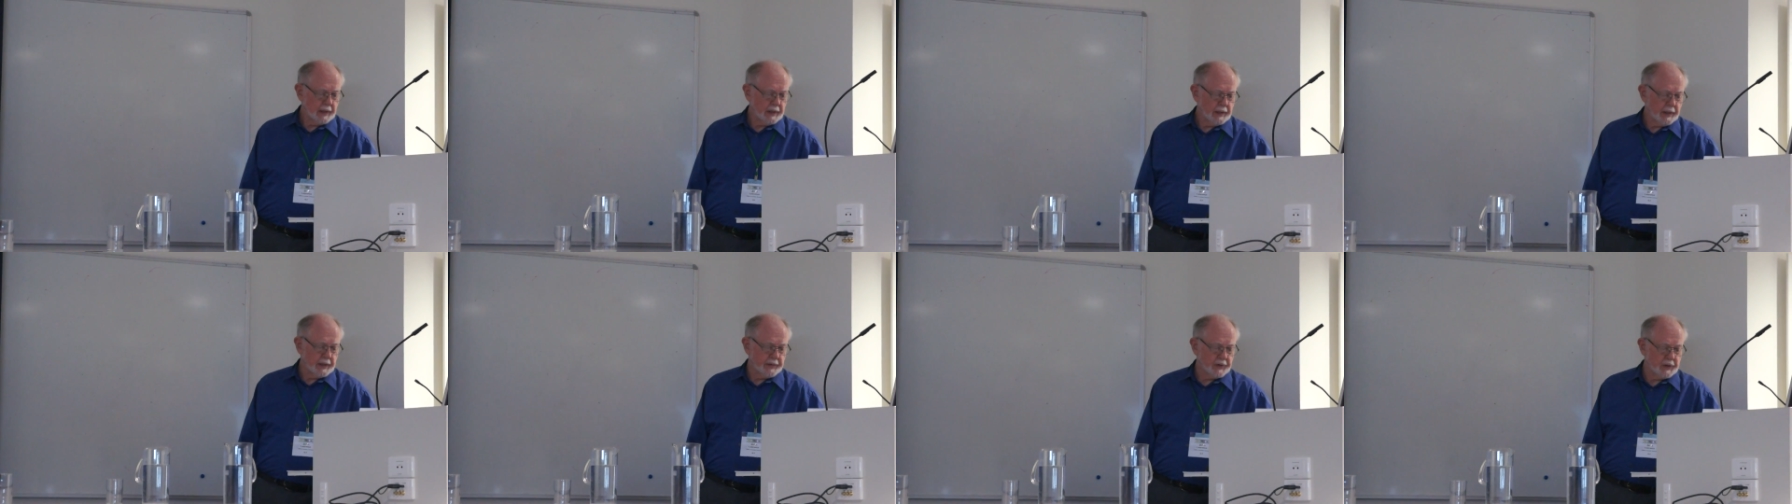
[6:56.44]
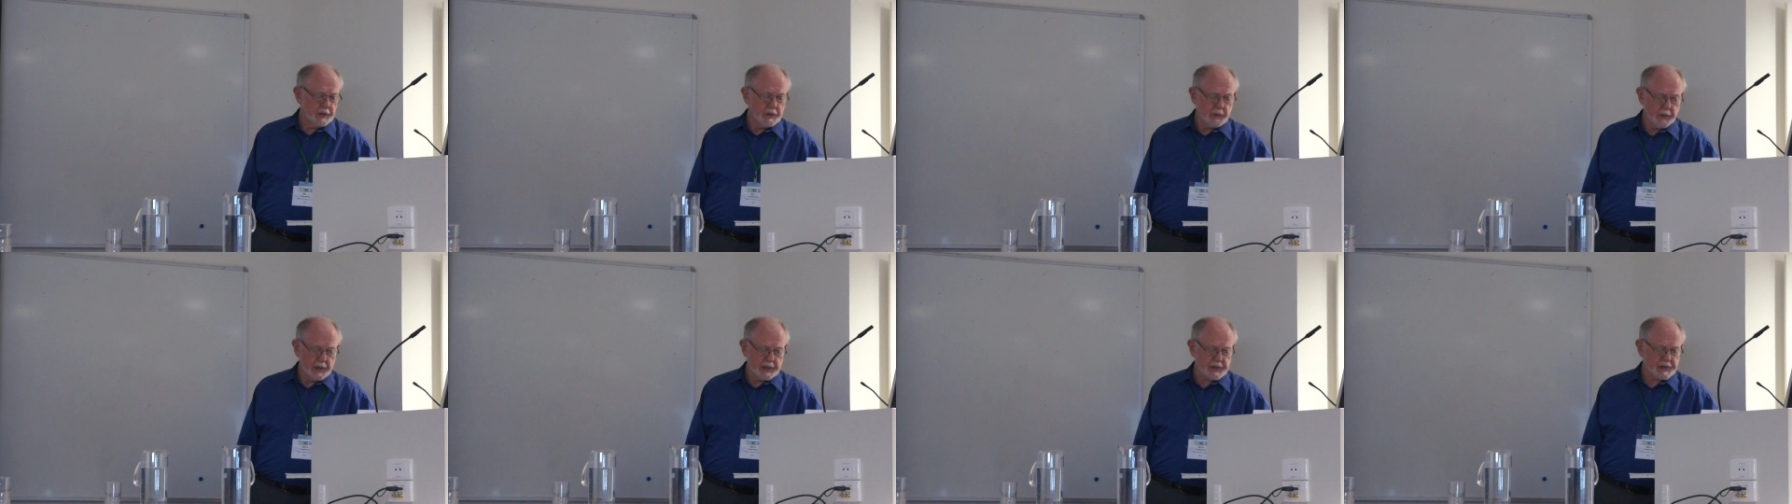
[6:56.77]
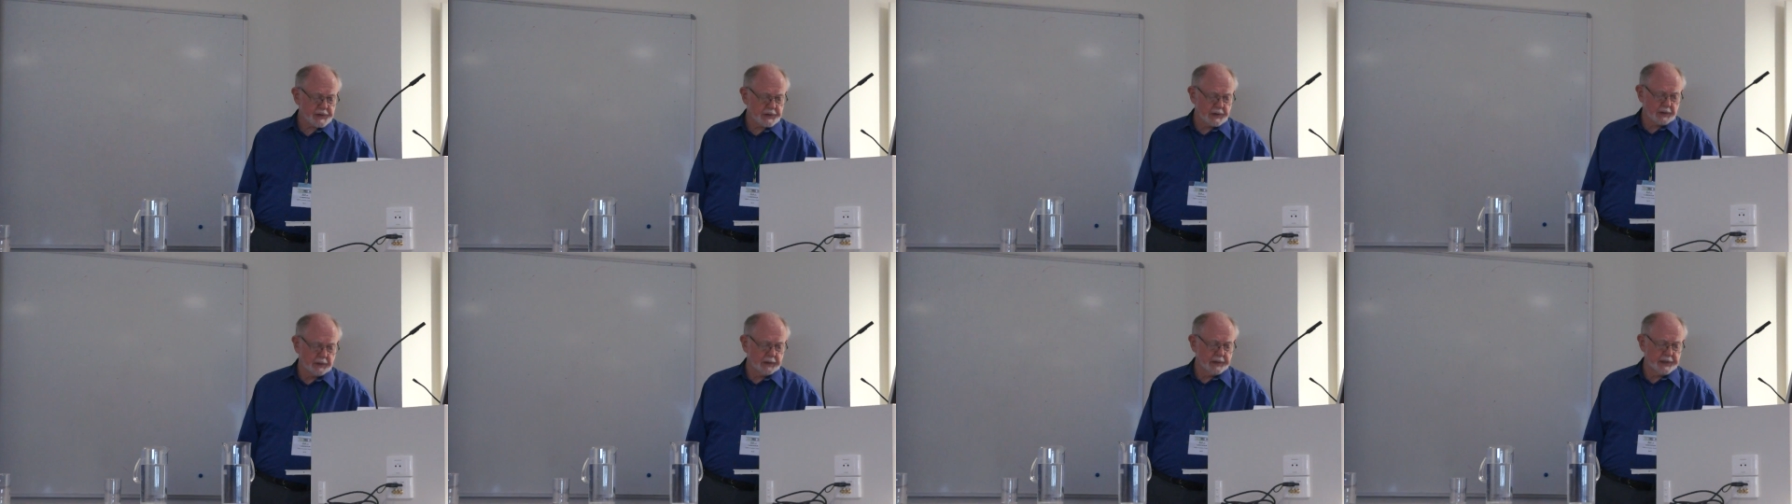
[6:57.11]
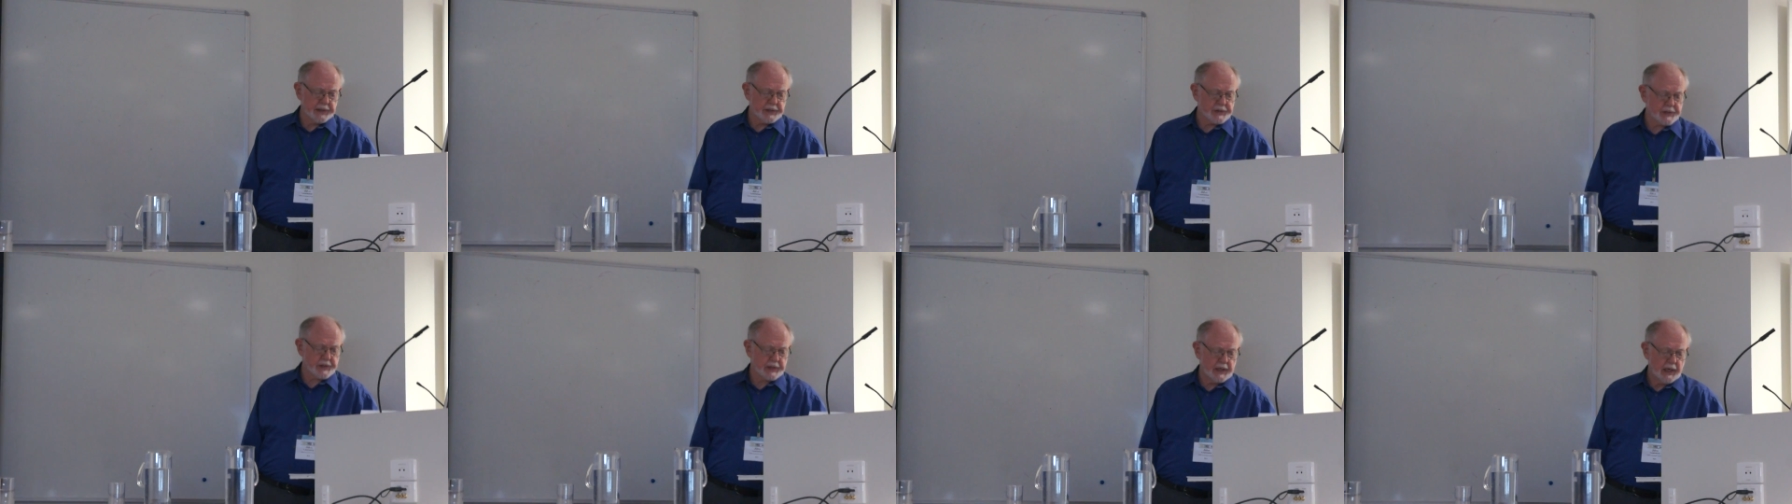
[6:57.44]
In the U.S., at
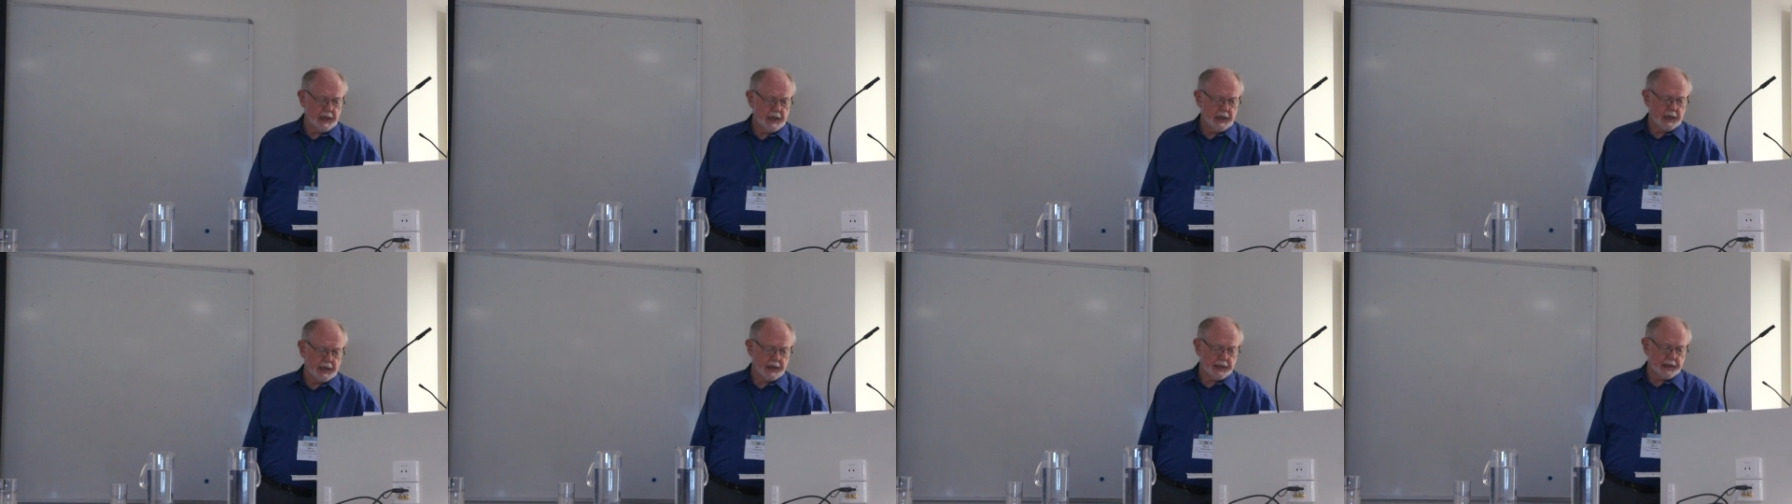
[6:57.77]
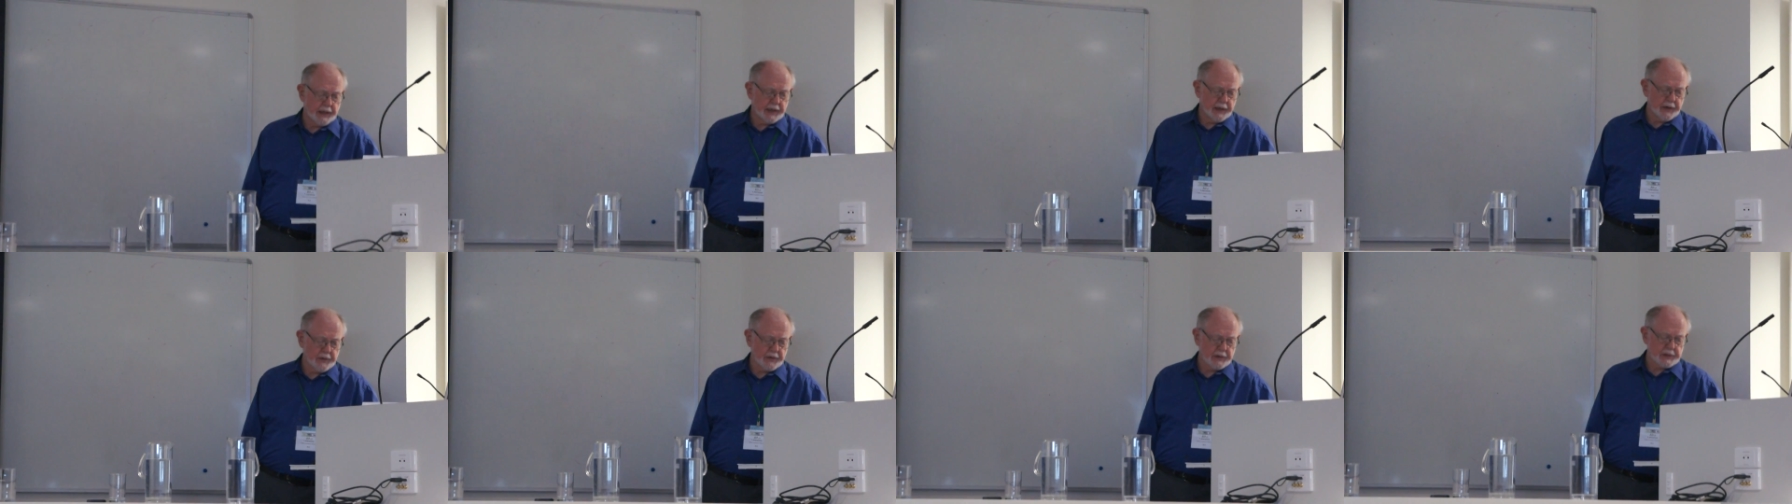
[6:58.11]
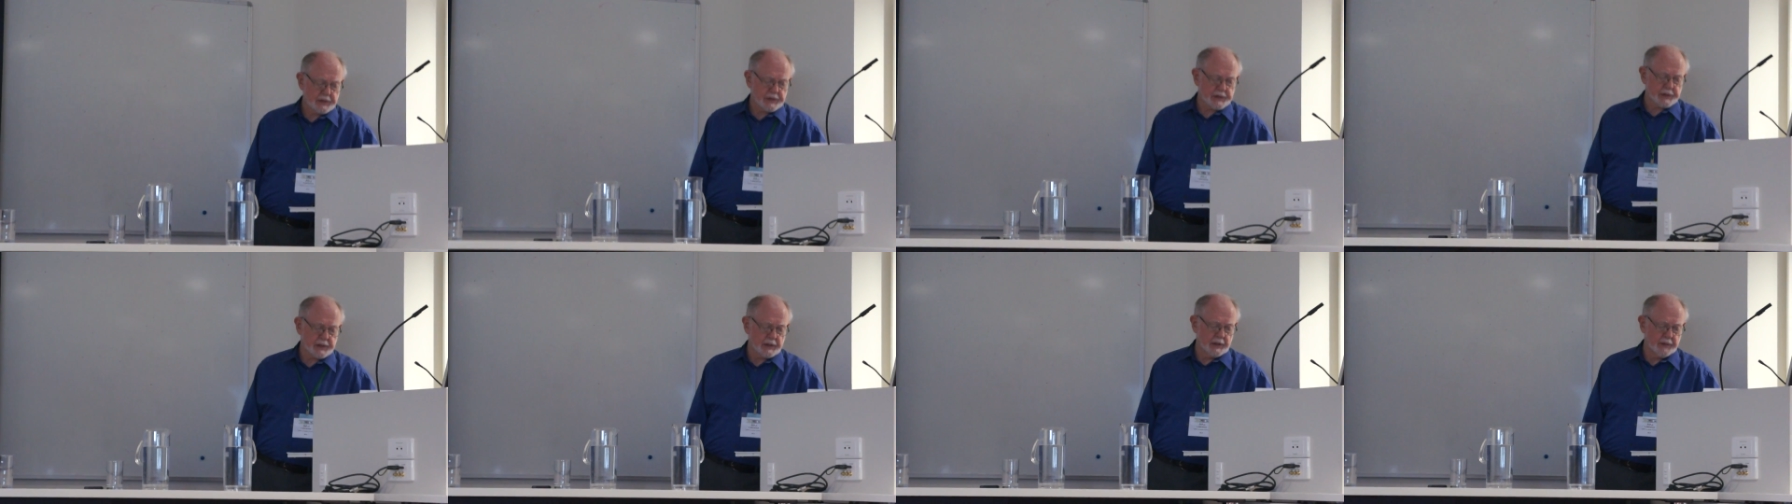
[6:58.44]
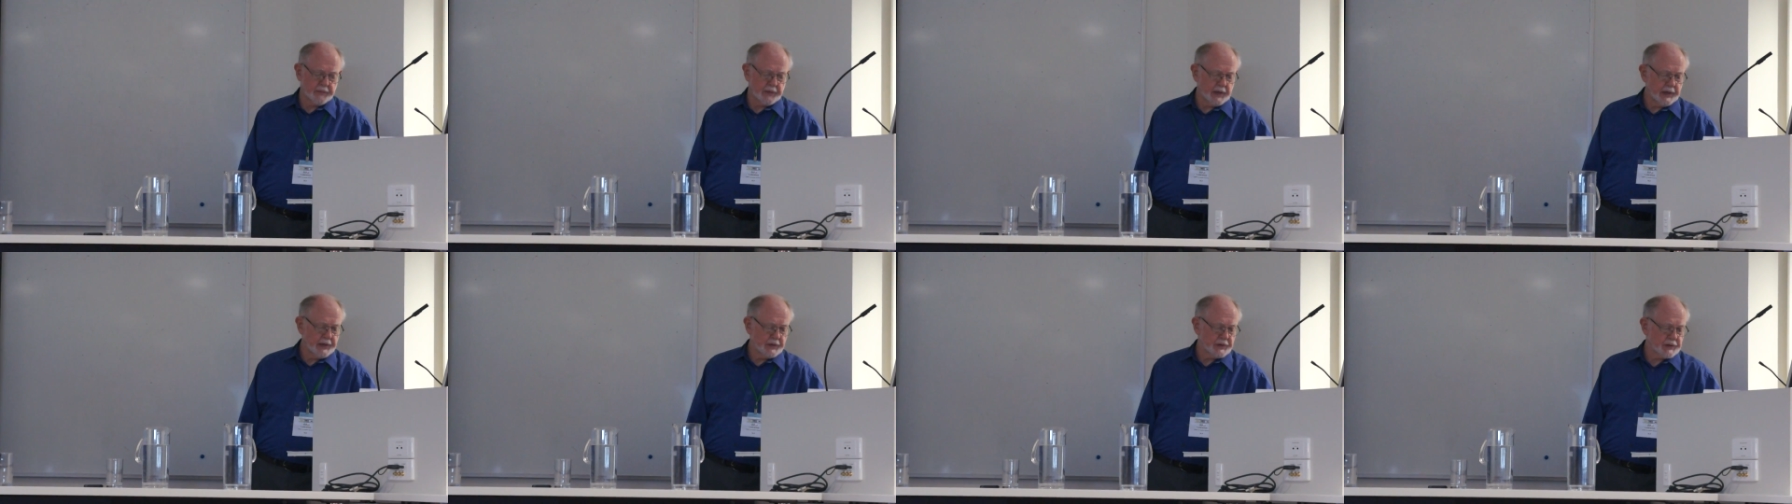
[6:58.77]
least, adherents
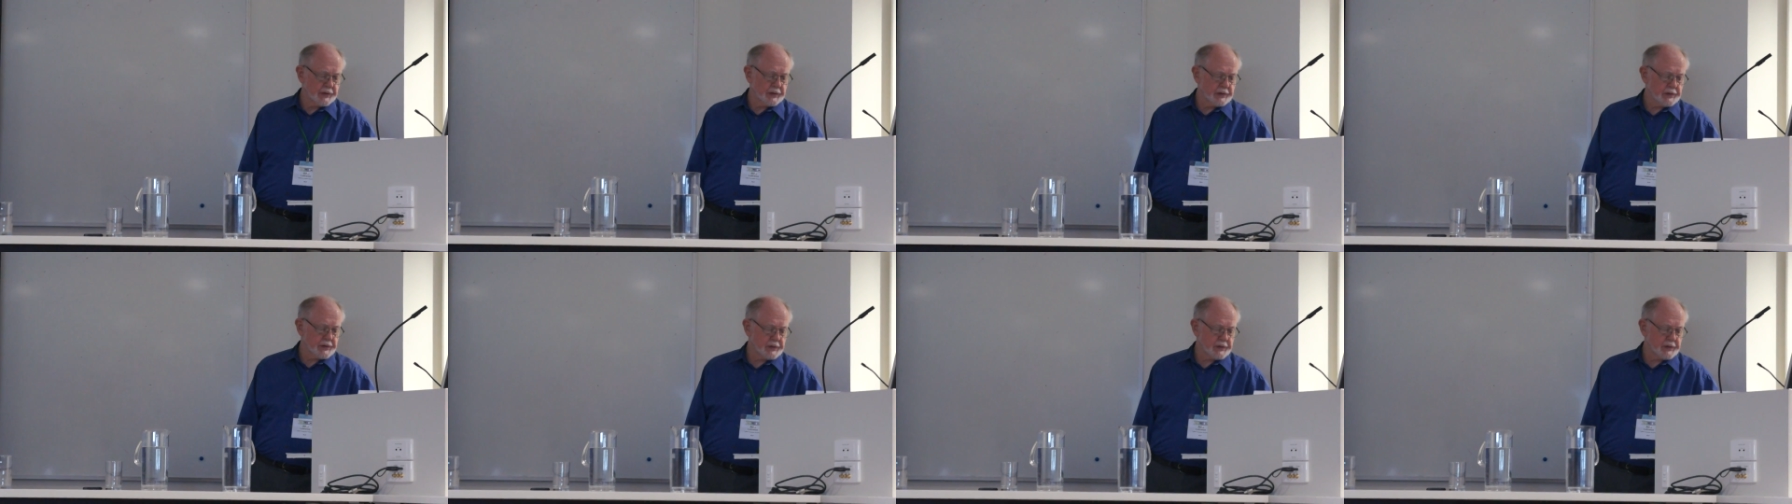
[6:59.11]
of ancient